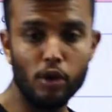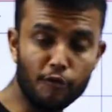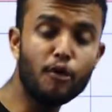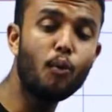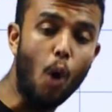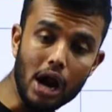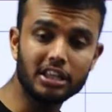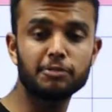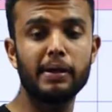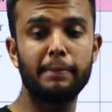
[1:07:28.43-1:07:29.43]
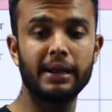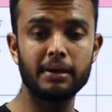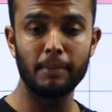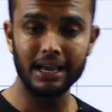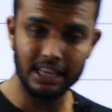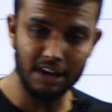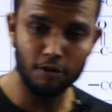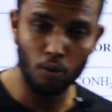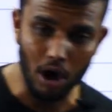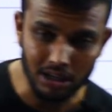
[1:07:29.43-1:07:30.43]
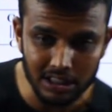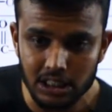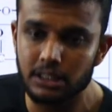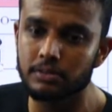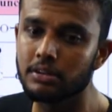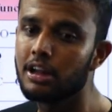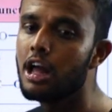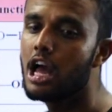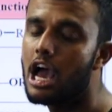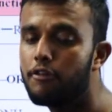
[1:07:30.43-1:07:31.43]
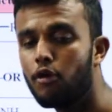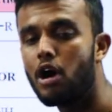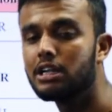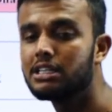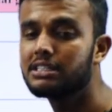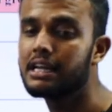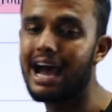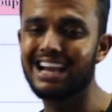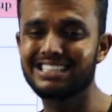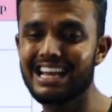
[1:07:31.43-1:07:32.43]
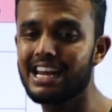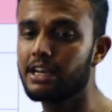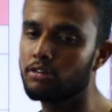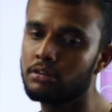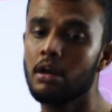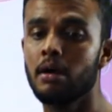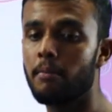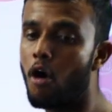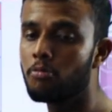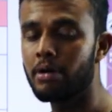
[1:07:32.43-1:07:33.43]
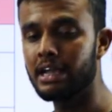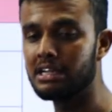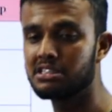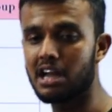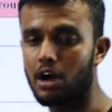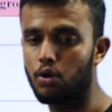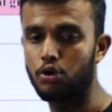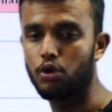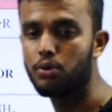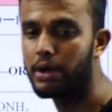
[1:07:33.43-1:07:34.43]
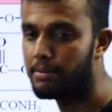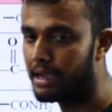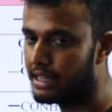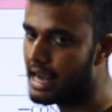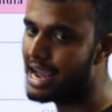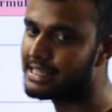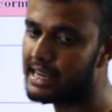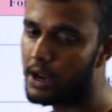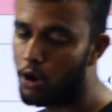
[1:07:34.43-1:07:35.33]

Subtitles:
If you want this PPT, my dear, if you want this, then I share it on my Insta account. Don't worry, my dear. I share